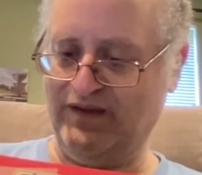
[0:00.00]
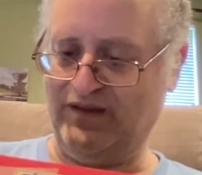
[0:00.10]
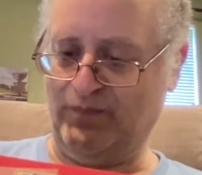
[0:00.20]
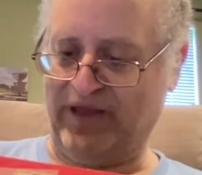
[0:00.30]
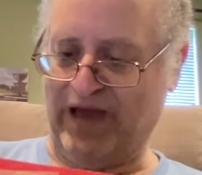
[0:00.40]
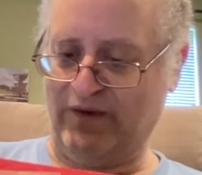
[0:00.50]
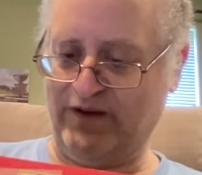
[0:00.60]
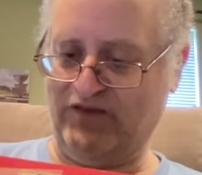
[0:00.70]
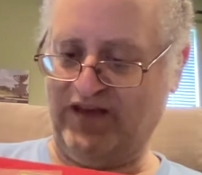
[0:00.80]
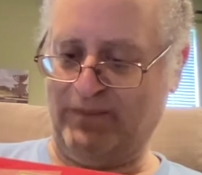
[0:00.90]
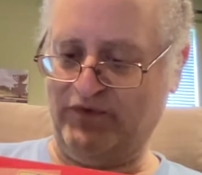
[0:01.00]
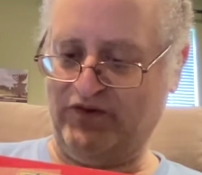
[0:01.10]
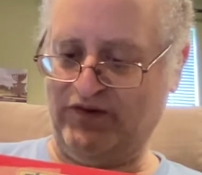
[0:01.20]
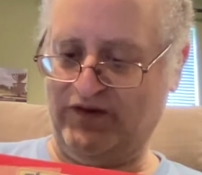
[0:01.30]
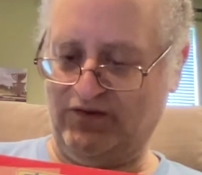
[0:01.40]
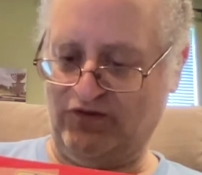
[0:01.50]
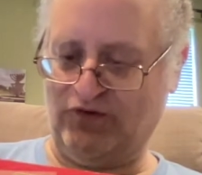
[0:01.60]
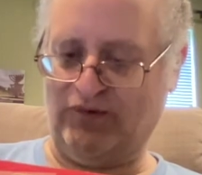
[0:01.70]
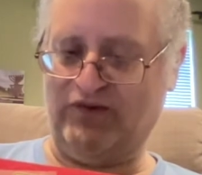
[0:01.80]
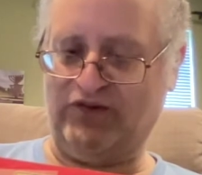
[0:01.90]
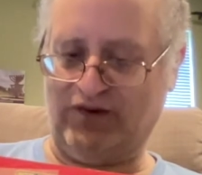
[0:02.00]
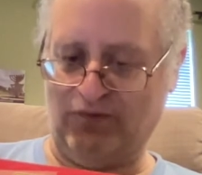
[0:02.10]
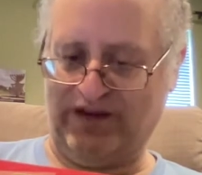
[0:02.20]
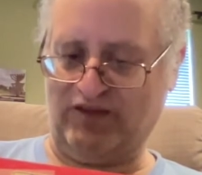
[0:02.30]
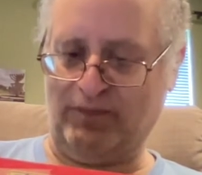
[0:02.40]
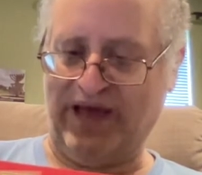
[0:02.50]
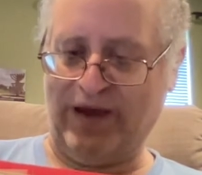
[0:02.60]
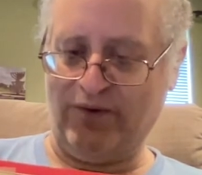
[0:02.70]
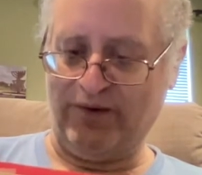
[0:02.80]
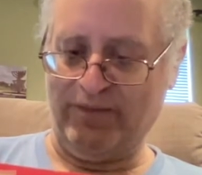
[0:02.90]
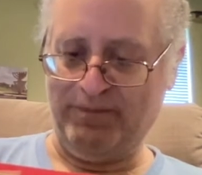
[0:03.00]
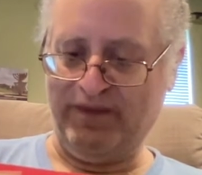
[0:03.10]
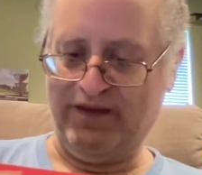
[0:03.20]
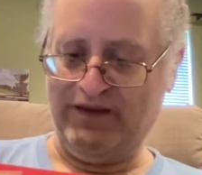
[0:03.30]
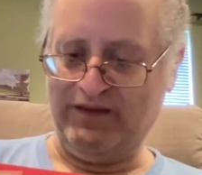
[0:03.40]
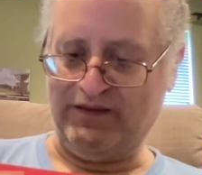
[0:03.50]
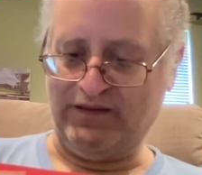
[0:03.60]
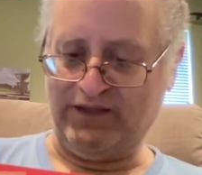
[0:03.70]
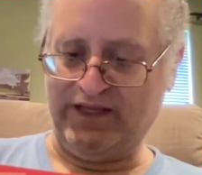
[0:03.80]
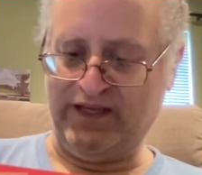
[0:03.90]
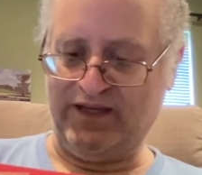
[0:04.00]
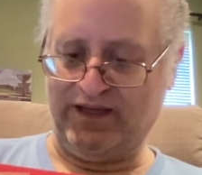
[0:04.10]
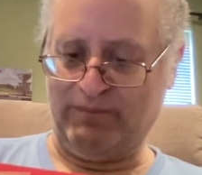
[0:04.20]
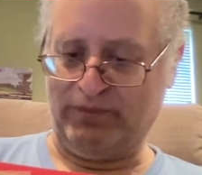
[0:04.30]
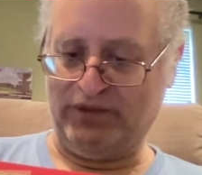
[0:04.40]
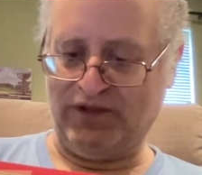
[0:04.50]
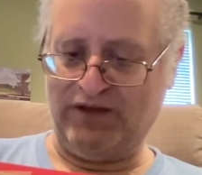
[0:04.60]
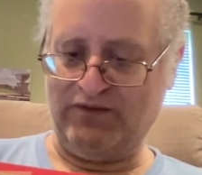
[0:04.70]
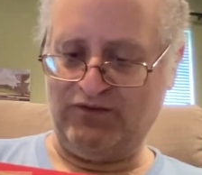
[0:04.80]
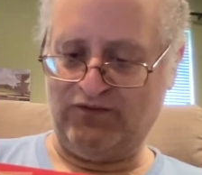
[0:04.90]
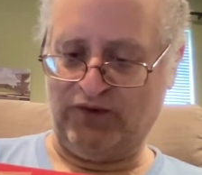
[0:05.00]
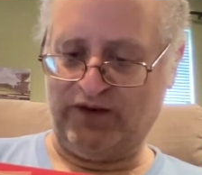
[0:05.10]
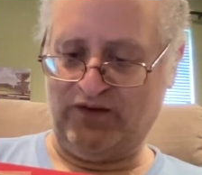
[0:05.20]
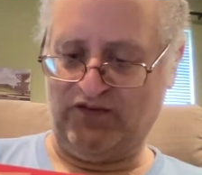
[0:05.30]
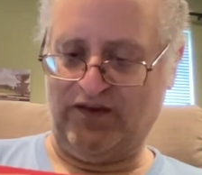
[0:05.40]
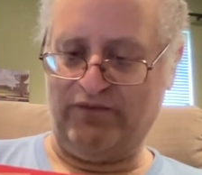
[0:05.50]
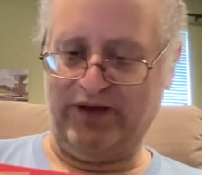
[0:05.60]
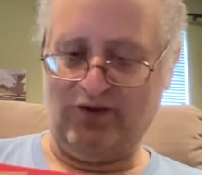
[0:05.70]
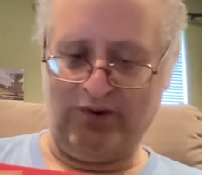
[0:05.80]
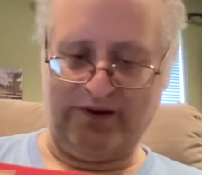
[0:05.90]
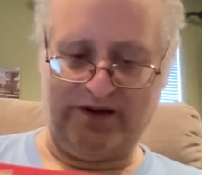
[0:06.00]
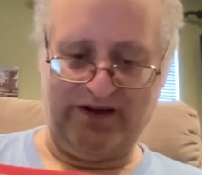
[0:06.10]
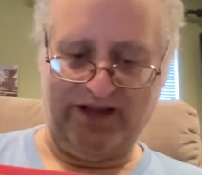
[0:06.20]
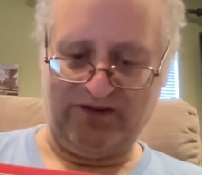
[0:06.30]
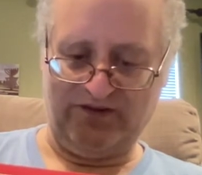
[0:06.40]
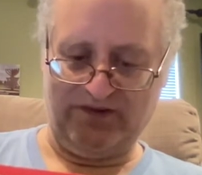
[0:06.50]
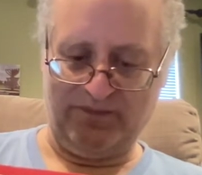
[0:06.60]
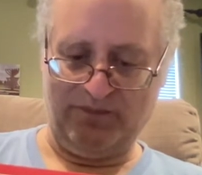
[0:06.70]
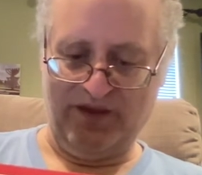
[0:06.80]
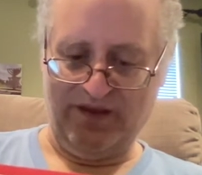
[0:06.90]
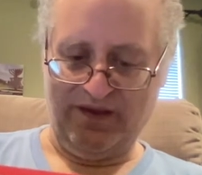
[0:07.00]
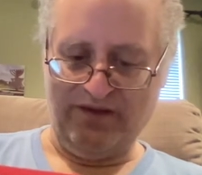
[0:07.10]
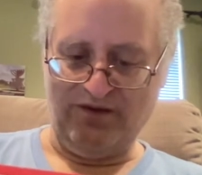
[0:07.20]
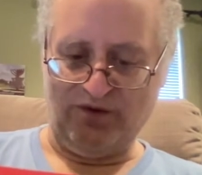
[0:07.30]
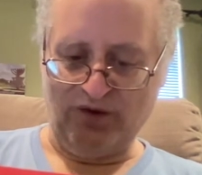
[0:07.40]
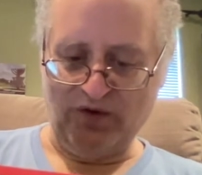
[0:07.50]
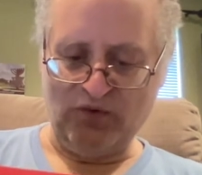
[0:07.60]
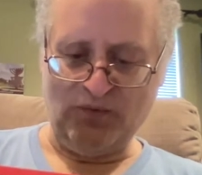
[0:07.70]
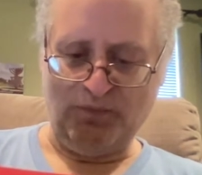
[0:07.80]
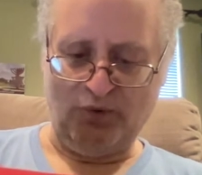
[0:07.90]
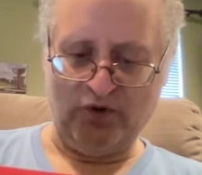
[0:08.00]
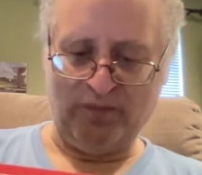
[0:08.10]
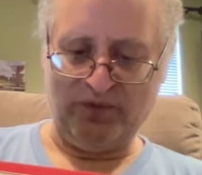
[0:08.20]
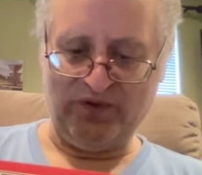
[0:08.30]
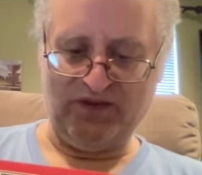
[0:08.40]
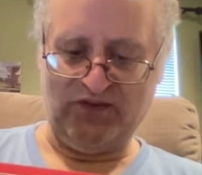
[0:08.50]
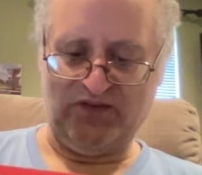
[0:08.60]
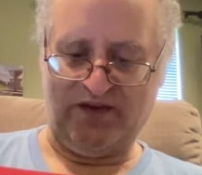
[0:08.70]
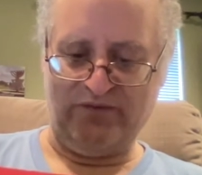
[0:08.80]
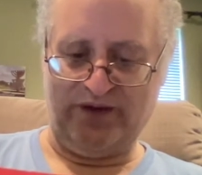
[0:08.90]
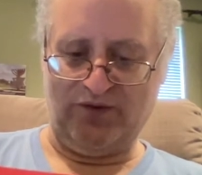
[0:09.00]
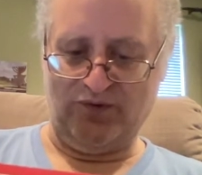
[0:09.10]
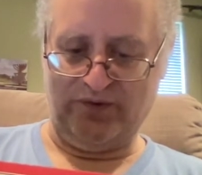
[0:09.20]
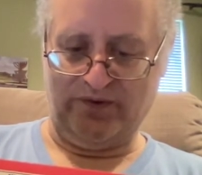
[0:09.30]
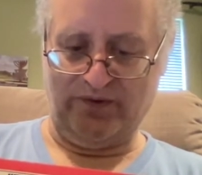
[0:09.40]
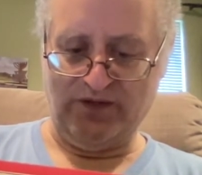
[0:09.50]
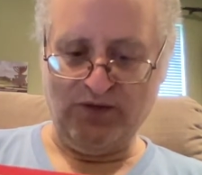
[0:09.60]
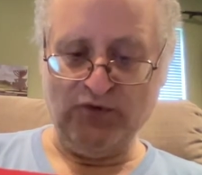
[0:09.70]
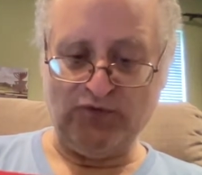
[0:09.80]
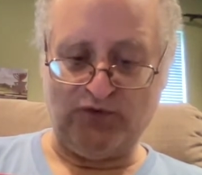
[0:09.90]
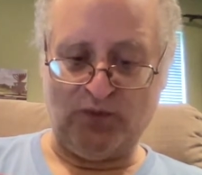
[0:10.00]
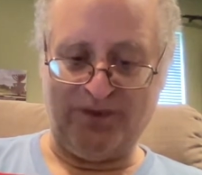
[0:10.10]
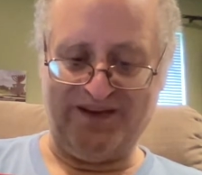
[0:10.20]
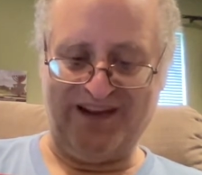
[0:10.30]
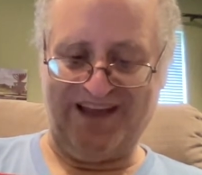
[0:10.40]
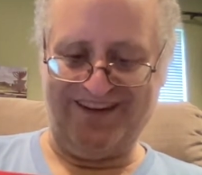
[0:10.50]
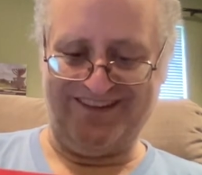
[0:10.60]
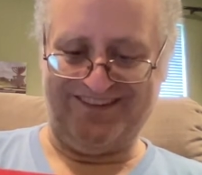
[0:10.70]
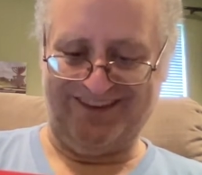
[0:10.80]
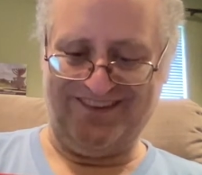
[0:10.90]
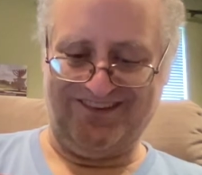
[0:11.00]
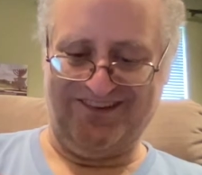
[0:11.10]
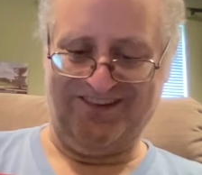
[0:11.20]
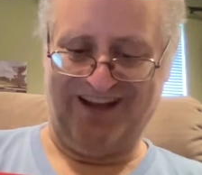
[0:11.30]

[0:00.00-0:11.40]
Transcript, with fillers: The power adapter ensures correct power, lead and plugs for cassette recorder connection, your own portable cassette recorder, useful but not essential